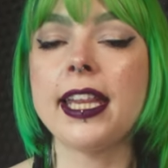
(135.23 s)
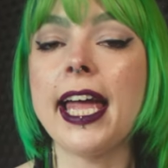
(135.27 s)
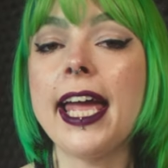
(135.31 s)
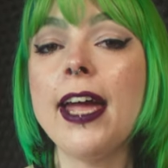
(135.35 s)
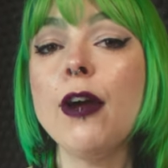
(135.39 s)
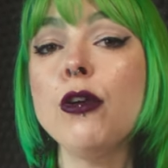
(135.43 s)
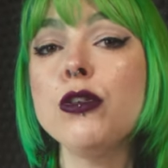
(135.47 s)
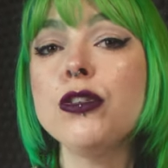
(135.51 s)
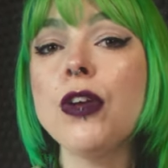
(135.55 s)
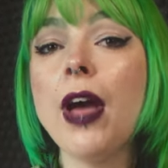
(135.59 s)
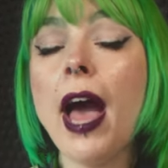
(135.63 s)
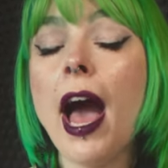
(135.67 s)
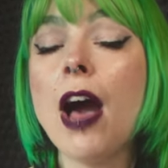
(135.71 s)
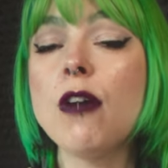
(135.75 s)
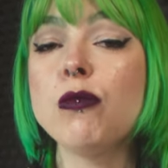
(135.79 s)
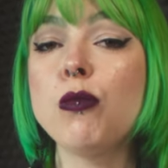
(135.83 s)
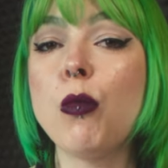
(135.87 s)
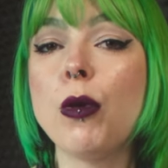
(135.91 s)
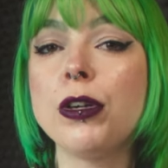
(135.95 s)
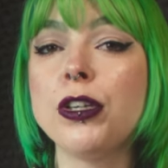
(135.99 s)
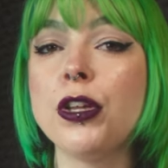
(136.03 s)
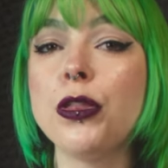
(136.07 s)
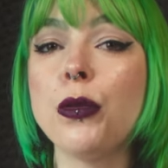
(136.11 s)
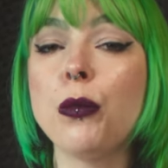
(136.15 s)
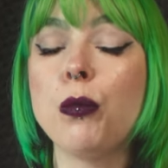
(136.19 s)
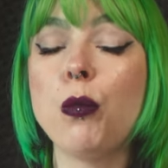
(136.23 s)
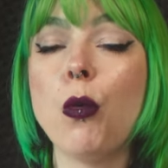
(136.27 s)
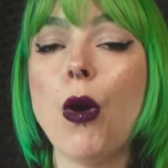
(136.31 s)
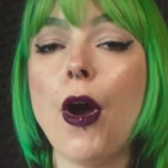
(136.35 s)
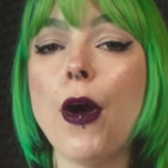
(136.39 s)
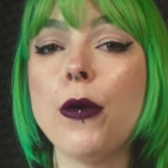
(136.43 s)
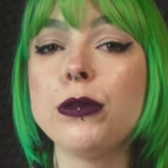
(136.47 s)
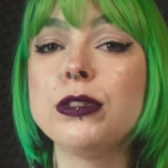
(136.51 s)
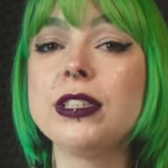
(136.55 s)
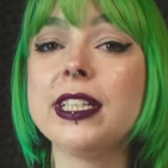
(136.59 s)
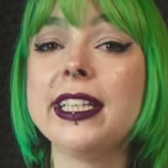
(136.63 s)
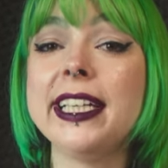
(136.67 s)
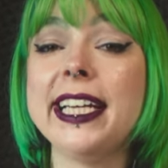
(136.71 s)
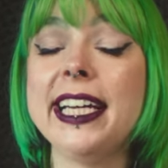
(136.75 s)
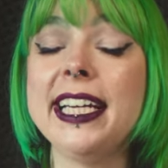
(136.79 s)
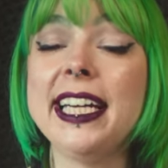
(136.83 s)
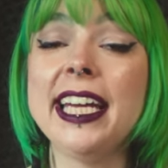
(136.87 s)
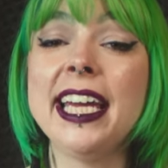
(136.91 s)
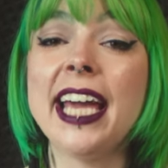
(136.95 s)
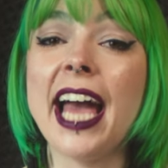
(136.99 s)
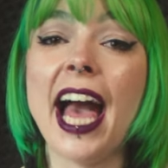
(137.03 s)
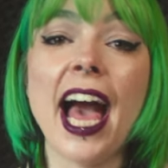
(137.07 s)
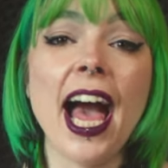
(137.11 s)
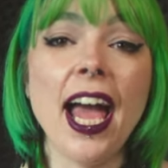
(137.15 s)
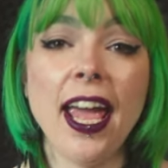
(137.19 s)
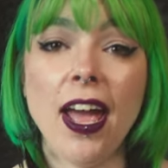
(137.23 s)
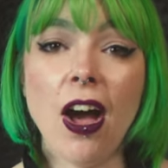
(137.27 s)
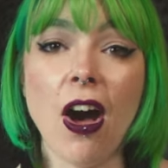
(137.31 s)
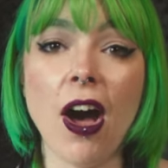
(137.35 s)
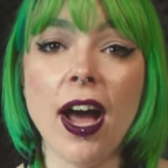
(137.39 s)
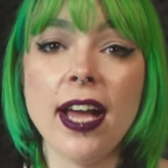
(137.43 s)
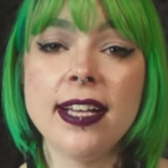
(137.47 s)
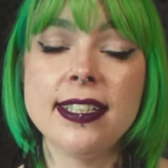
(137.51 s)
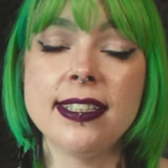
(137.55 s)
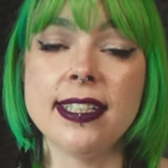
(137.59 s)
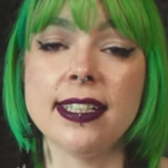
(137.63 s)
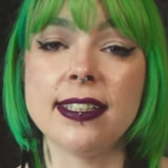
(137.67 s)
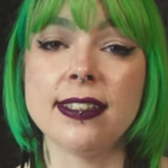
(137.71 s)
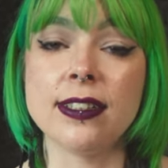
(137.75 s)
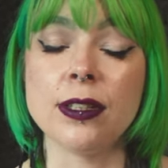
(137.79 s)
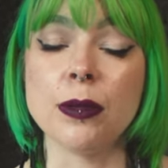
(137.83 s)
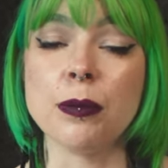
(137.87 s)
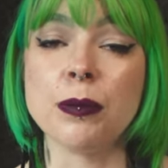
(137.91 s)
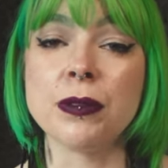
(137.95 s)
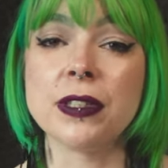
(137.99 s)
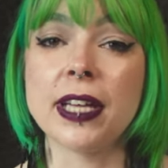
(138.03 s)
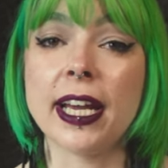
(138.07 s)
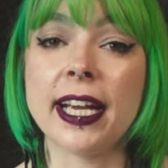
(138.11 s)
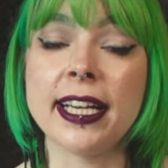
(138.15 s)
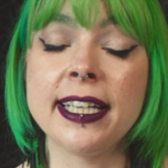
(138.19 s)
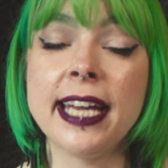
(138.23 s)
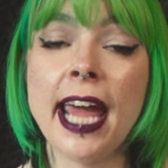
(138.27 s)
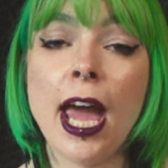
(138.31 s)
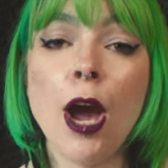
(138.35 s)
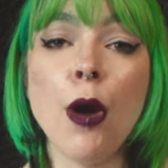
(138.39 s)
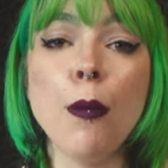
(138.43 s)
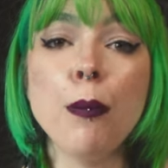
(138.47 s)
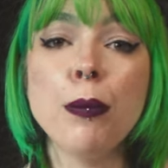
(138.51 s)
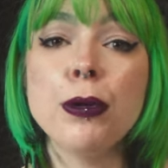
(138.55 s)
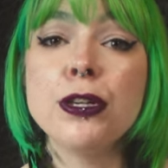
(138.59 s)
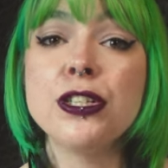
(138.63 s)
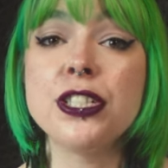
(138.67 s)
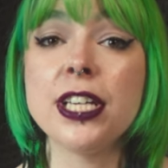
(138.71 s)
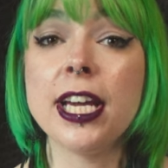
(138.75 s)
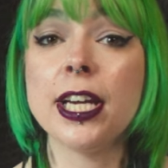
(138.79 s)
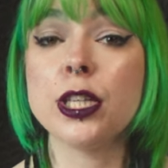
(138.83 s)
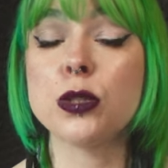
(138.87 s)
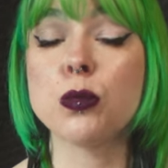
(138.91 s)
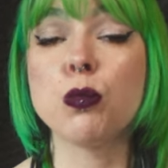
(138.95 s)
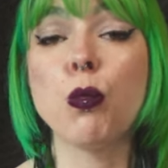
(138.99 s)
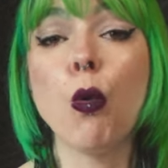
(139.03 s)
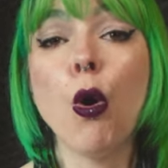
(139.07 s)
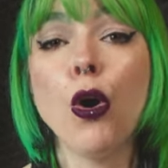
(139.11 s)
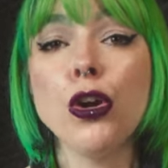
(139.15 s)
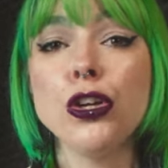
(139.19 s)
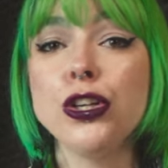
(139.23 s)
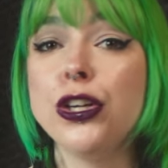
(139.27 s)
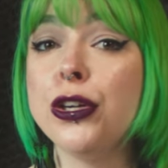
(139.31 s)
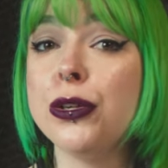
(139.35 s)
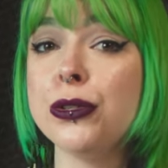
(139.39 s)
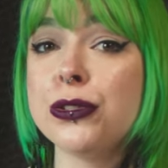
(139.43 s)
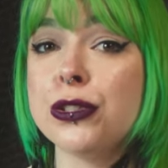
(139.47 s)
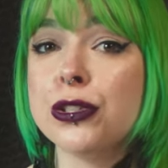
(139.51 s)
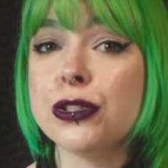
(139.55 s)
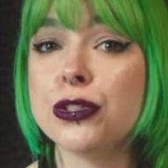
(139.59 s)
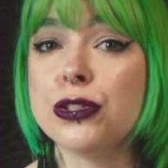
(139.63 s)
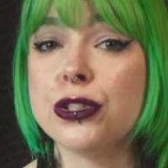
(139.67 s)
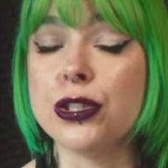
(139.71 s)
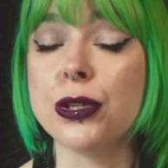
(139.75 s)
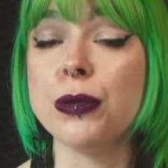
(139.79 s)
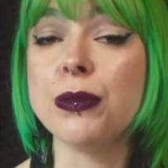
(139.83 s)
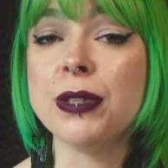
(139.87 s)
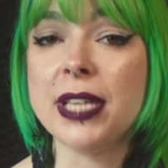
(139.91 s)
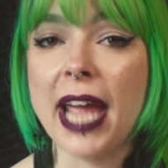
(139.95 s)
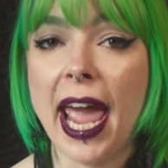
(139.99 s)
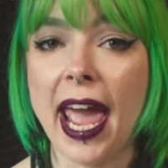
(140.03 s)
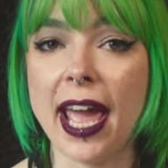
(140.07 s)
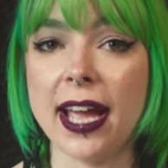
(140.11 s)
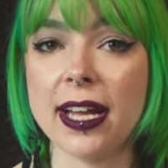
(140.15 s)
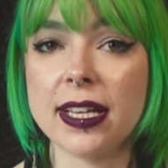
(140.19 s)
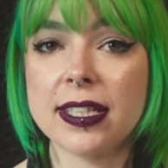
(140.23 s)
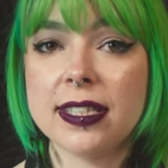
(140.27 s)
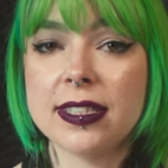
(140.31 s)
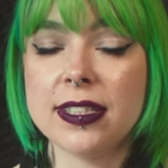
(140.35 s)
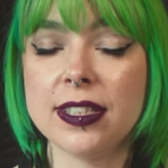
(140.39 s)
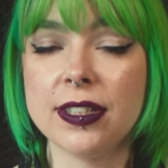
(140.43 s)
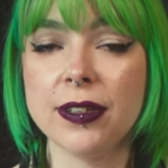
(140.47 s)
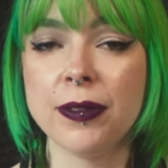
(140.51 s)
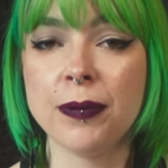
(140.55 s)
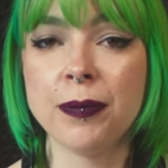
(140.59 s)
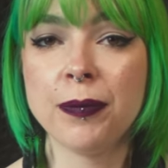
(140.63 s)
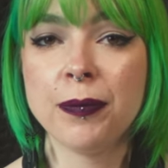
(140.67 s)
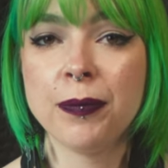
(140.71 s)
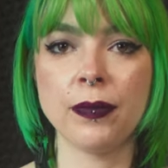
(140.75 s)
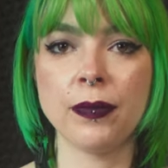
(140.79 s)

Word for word: They also have one of the world's leading AI systems that can help predict what users do next.